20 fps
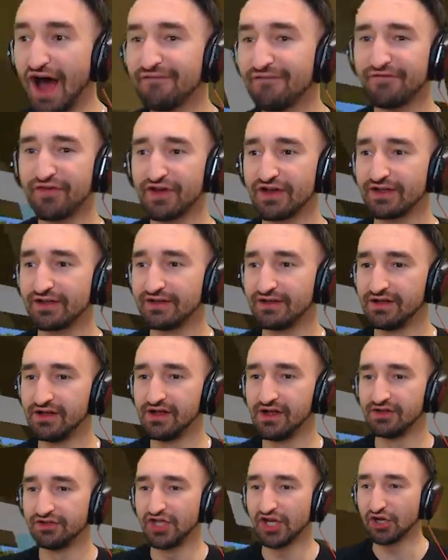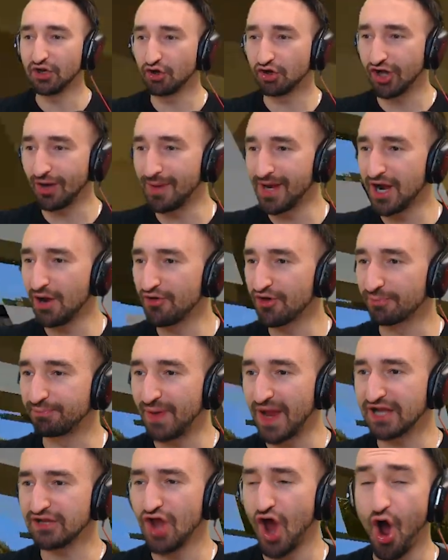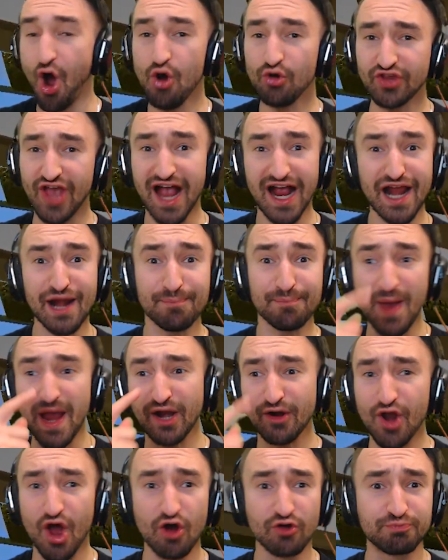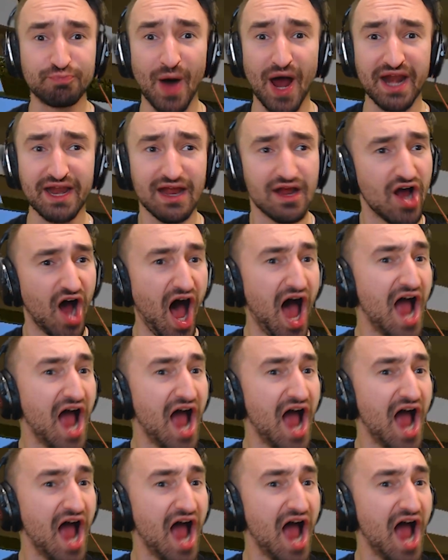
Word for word: tough? Think you come in here with your big nose? I got a bigger nose, buddy.